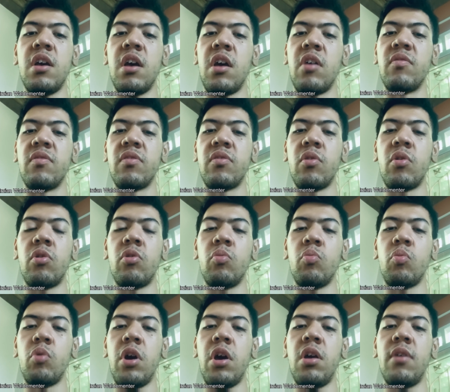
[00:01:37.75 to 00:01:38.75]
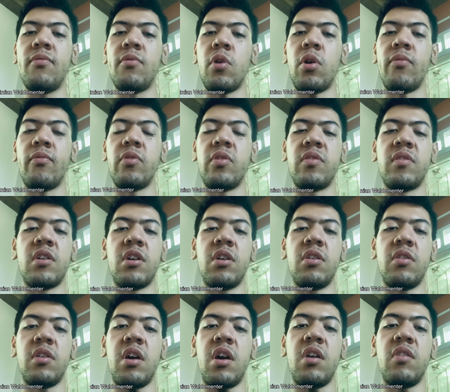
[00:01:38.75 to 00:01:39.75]
and third wave of
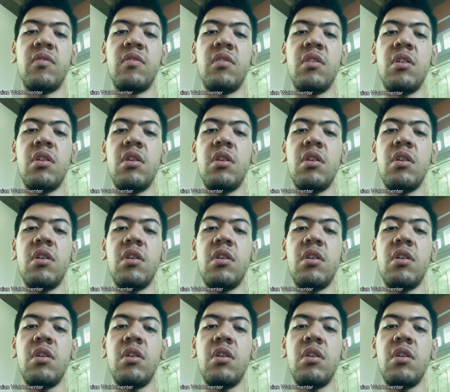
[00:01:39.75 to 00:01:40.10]
Thailand